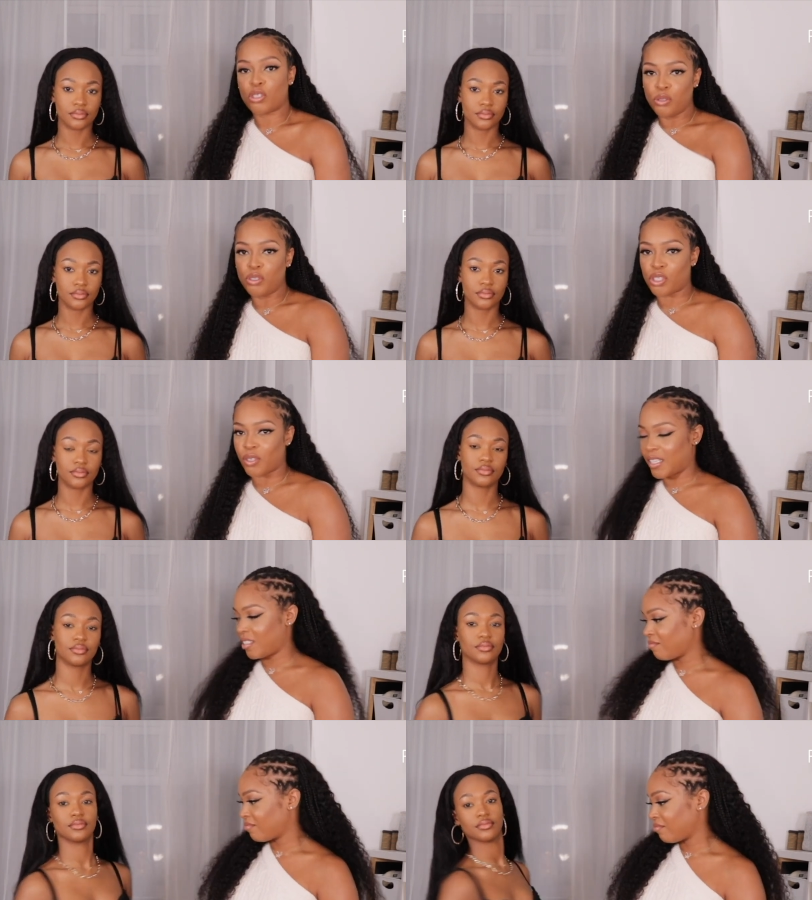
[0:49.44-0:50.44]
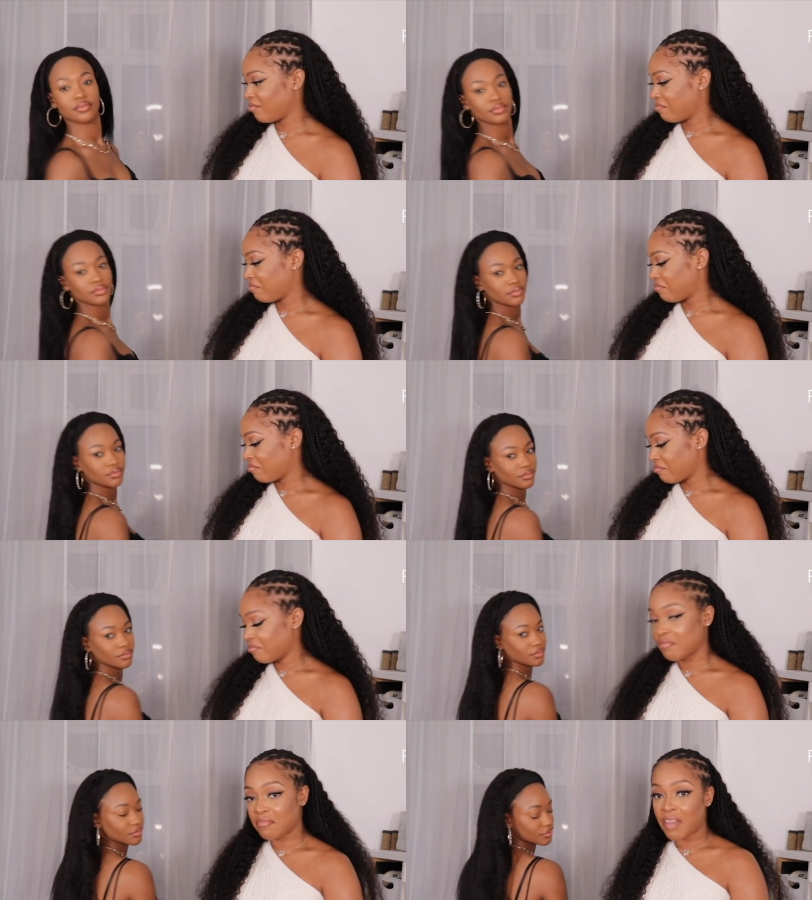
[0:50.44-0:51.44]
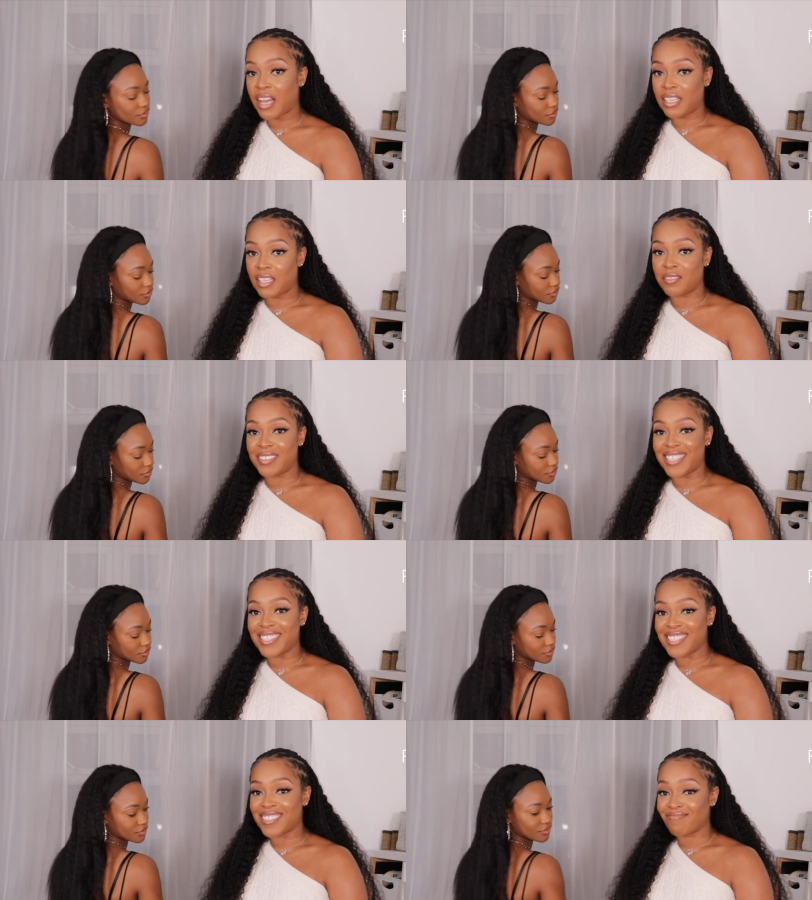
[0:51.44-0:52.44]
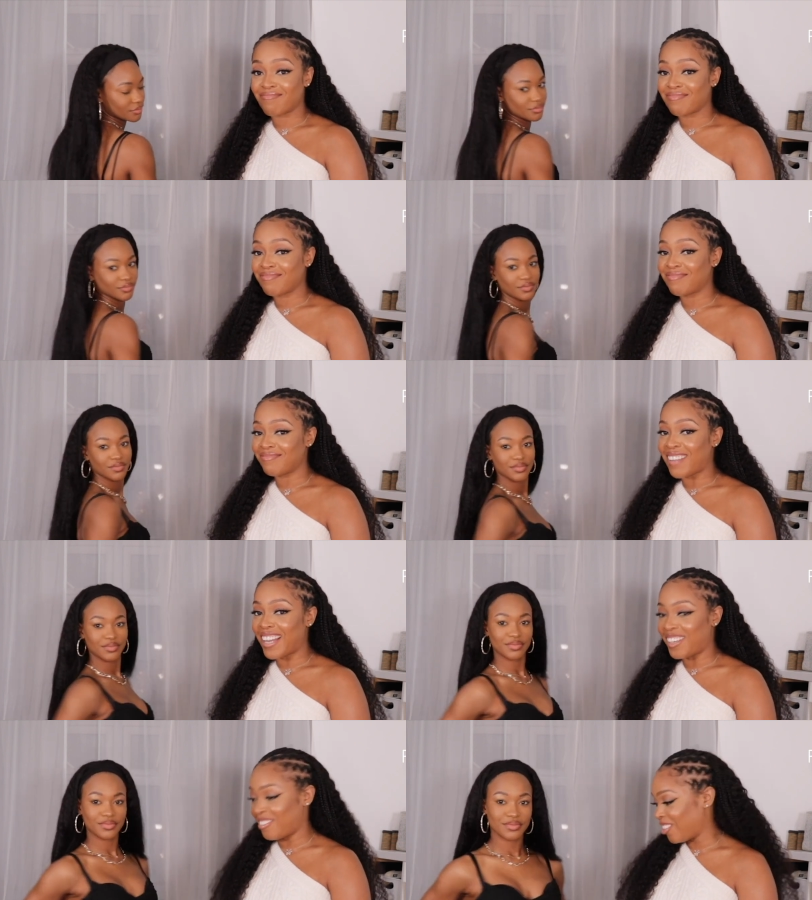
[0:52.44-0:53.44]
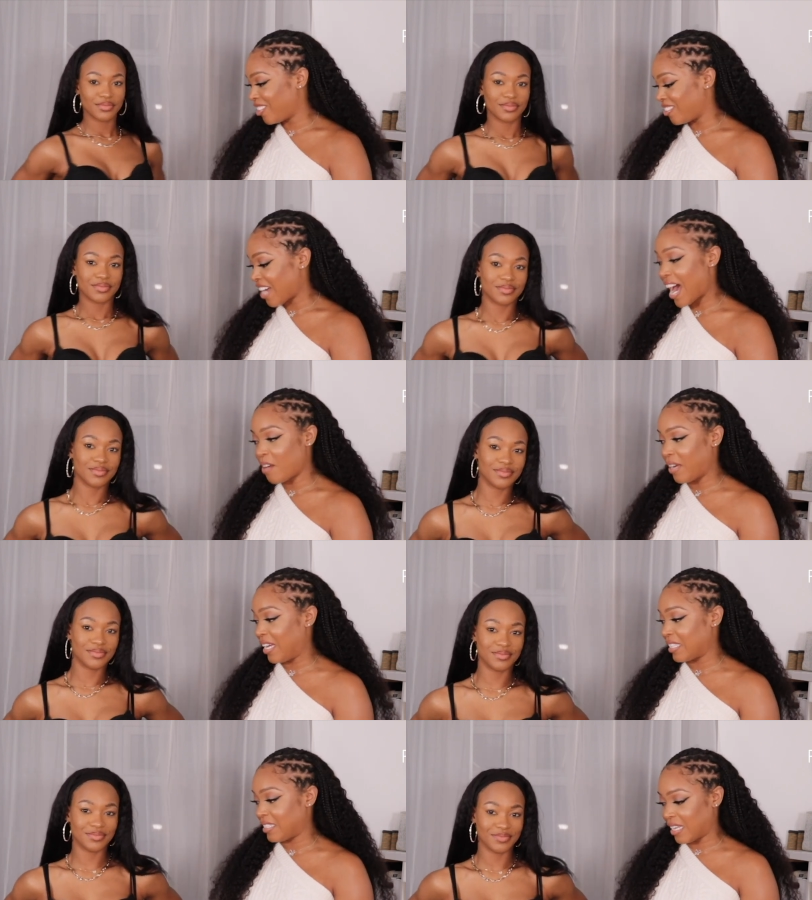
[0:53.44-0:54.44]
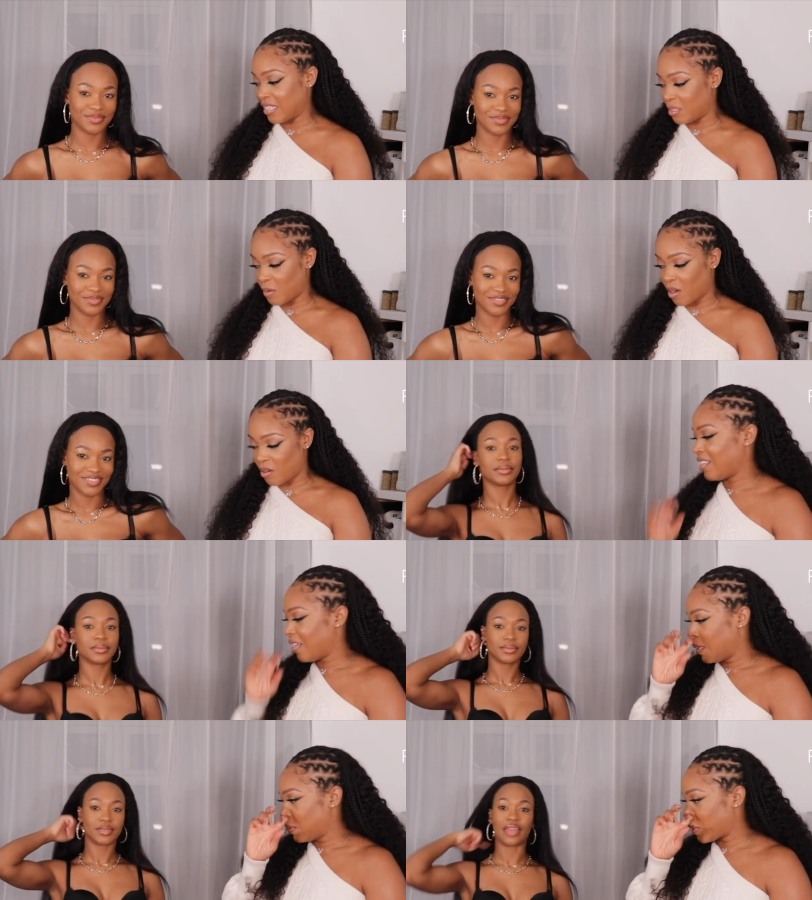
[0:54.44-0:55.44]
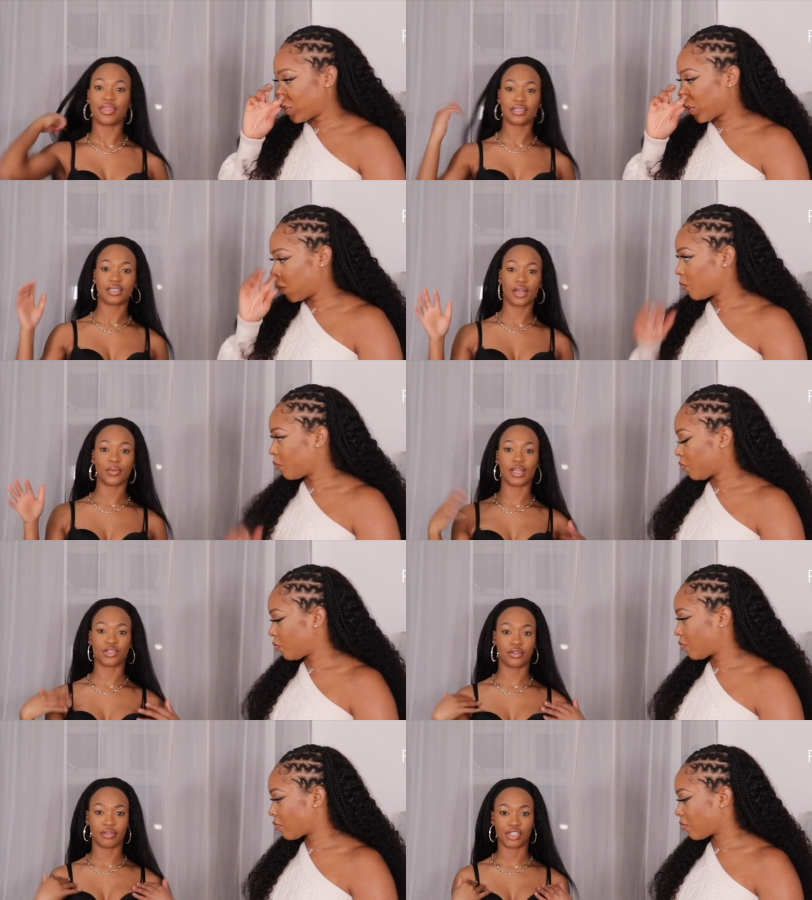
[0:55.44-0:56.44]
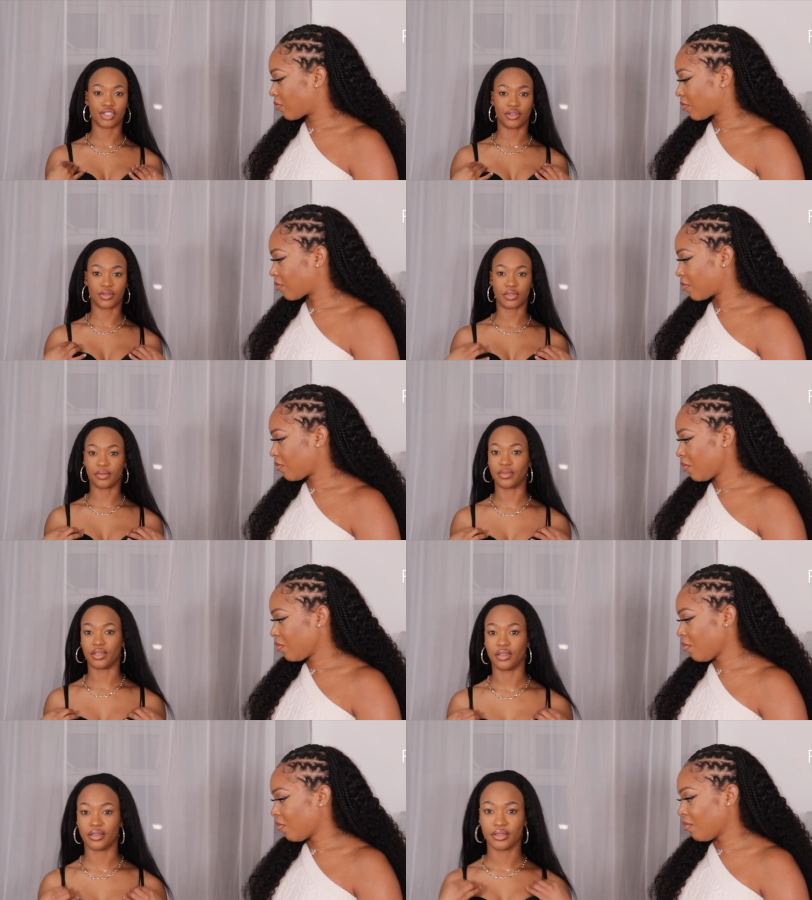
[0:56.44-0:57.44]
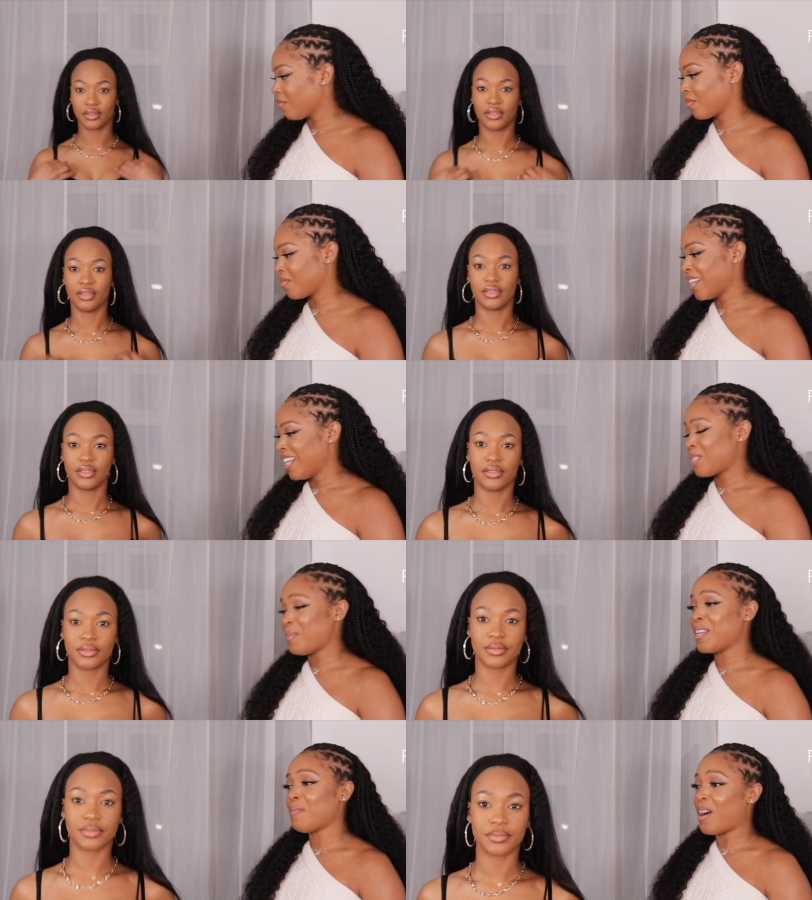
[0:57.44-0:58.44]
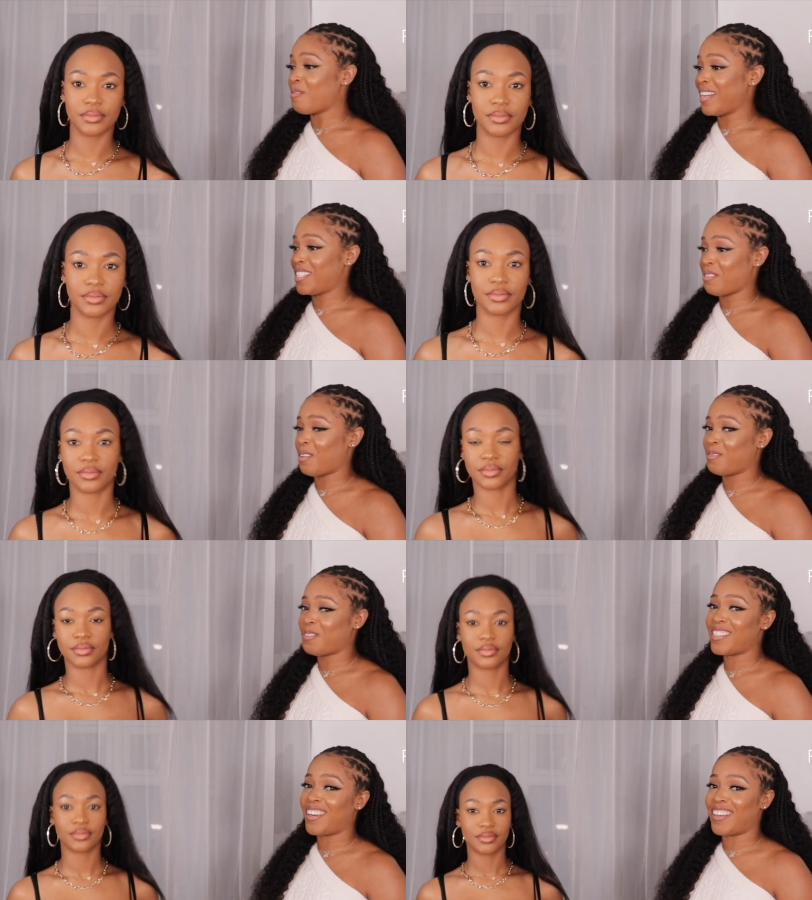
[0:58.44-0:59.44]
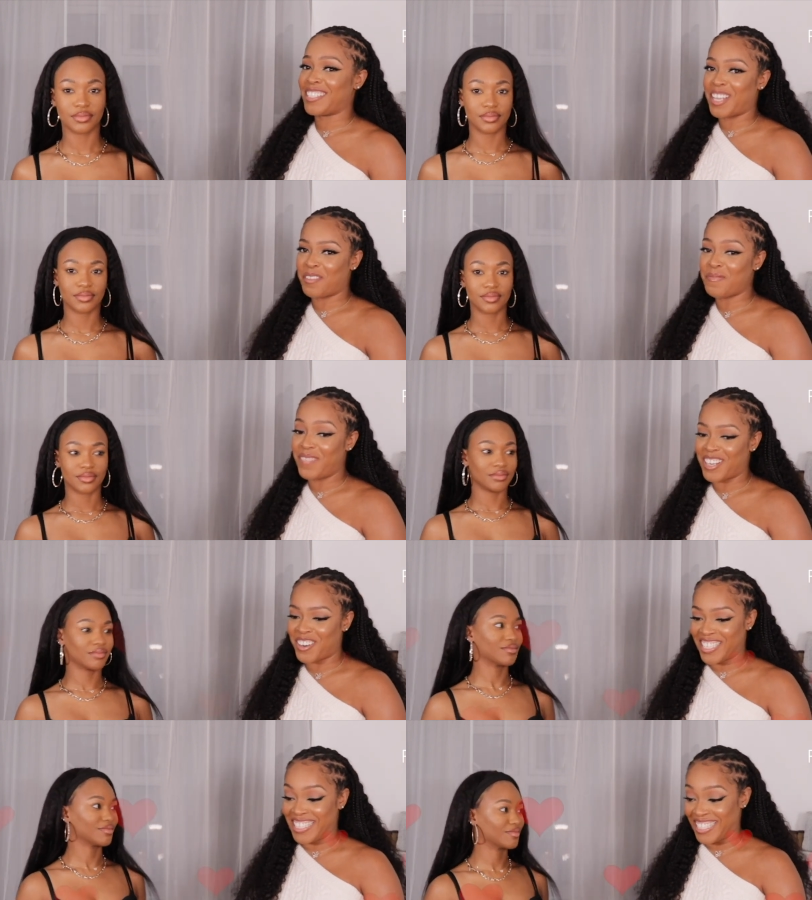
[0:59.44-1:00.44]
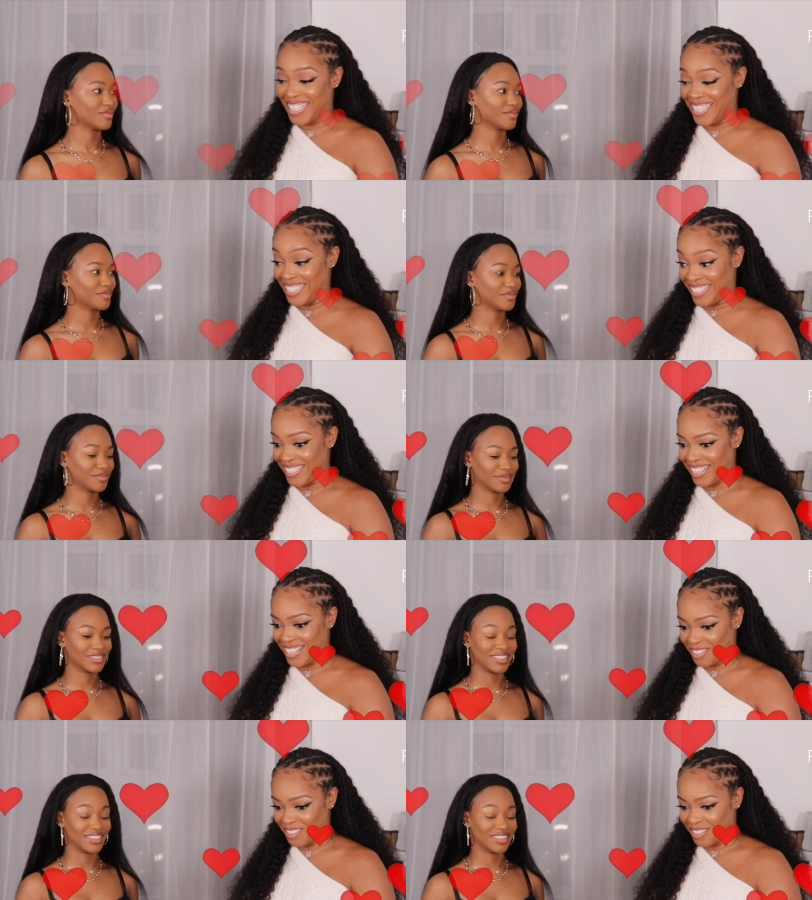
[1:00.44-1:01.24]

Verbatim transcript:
Speaker 1: too short. I love this. I love it on you. I rate it at 10 as well.
Speaker 2: Like this I'd wear to a restaurant or something.
Speaker 1: Mm -hmm. Speaking about a restaurant, when was the last time you've been on a date? Date?